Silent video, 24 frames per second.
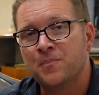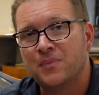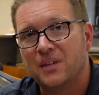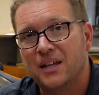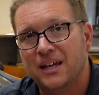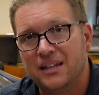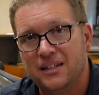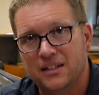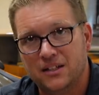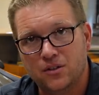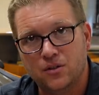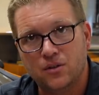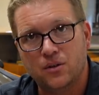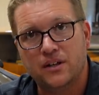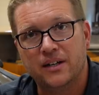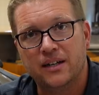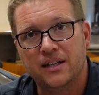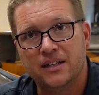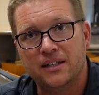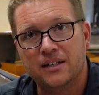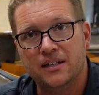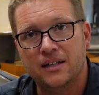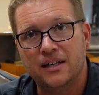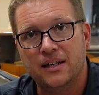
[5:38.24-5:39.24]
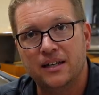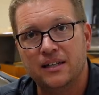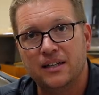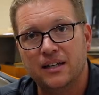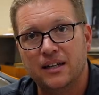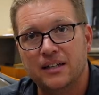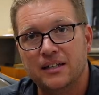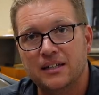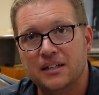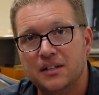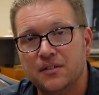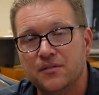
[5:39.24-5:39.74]
and then go ahead
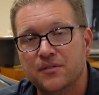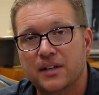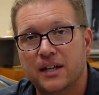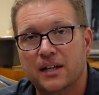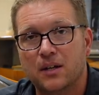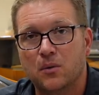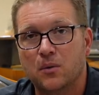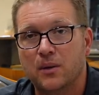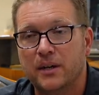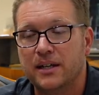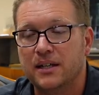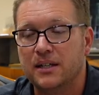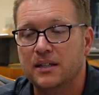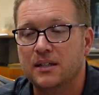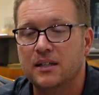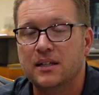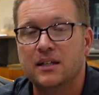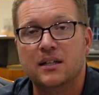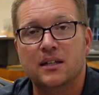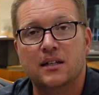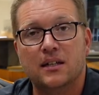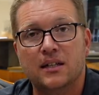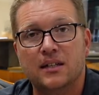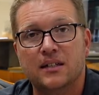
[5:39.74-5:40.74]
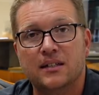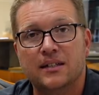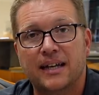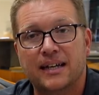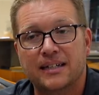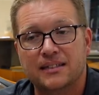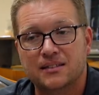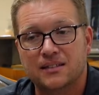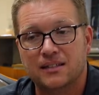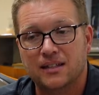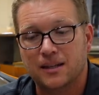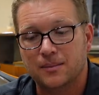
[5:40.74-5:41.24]
and give that away in
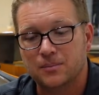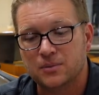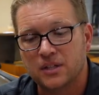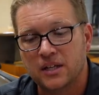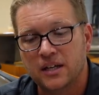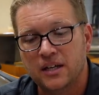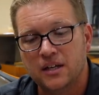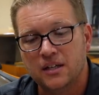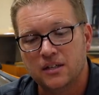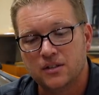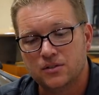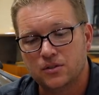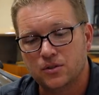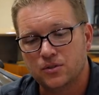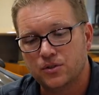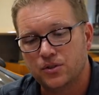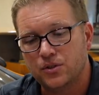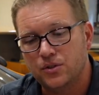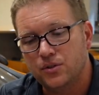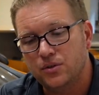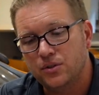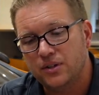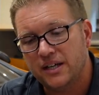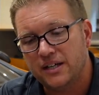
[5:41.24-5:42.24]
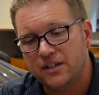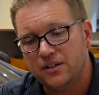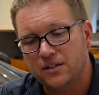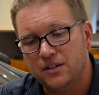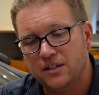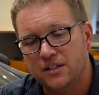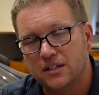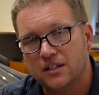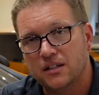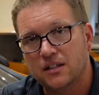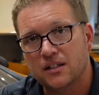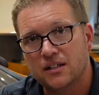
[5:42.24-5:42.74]
taxi laps. So to do that, you
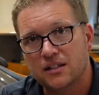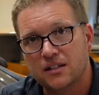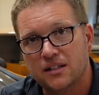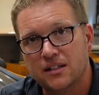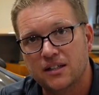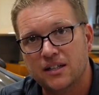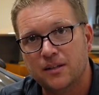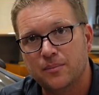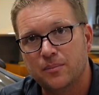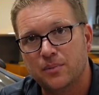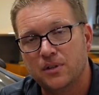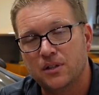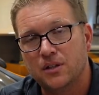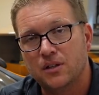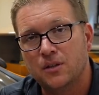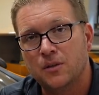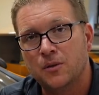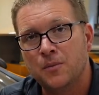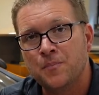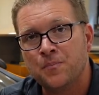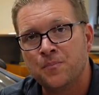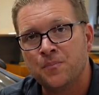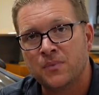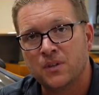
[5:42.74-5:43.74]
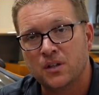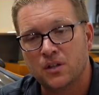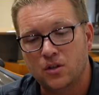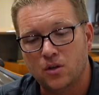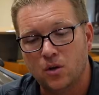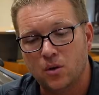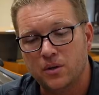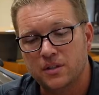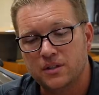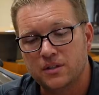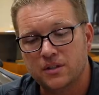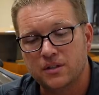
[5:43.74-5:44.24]
need to click the link below,
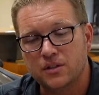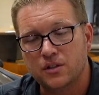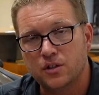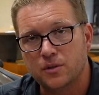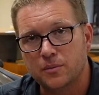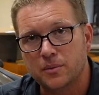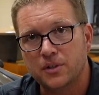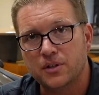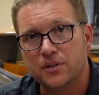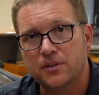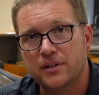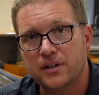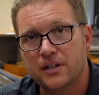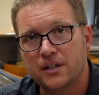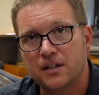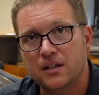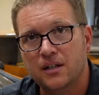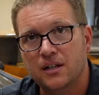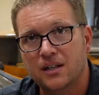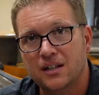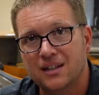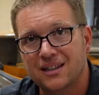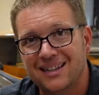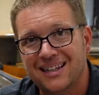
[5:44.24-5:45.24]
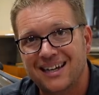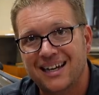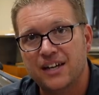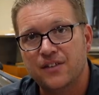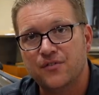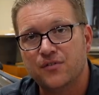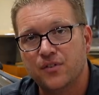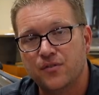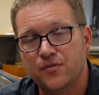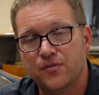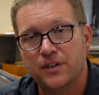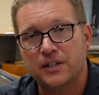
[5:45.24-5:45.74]
go into the Nürburgring
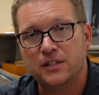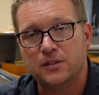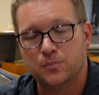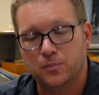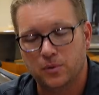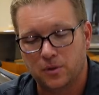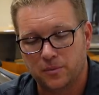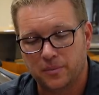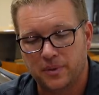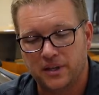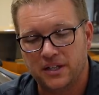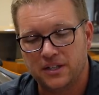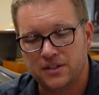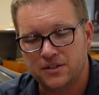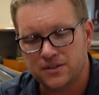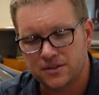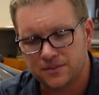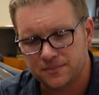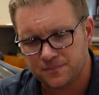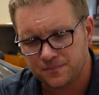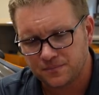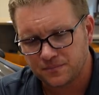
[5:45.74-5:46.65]
Life Facebook page.